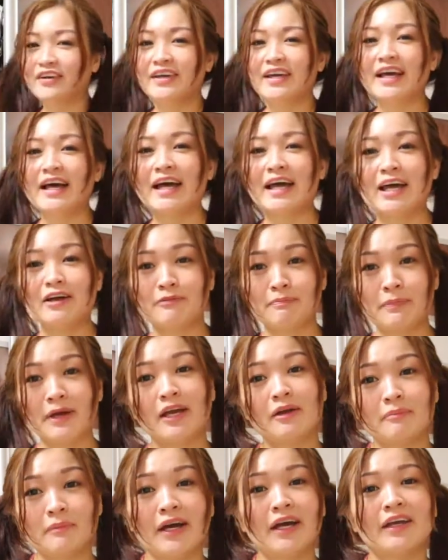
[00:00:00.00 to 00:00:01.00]
Okay, I have
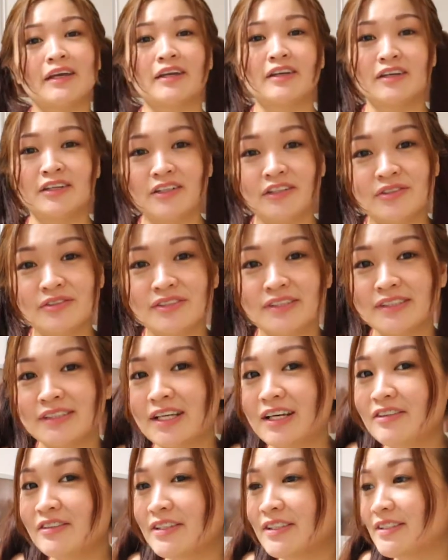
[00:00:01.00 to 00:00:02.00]
packed my clothes.
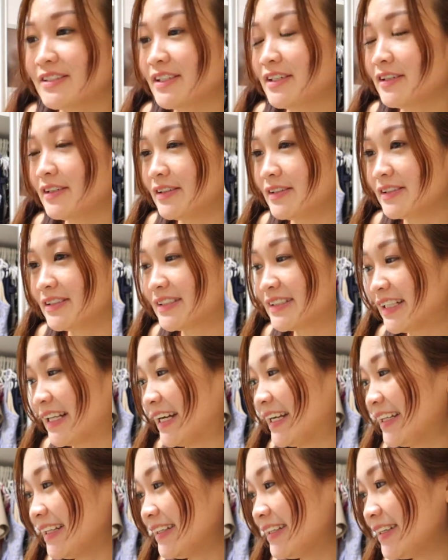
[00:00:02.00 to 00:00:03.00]
Now it's a
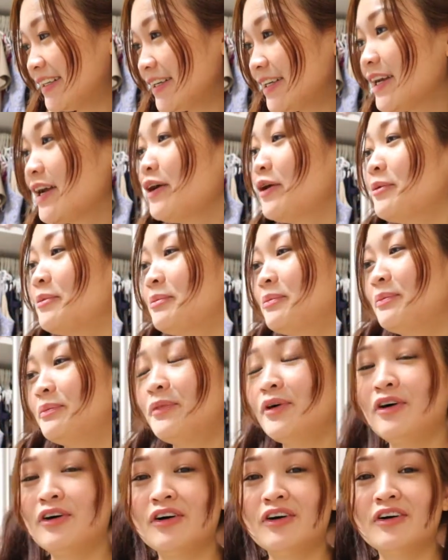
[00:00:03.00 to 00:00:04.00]
slightly
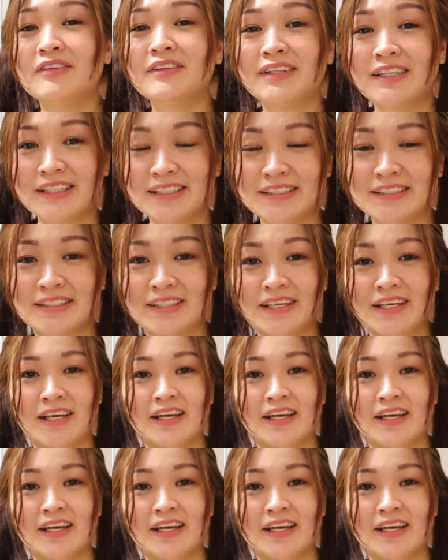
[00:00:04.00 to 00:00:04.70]
more neat.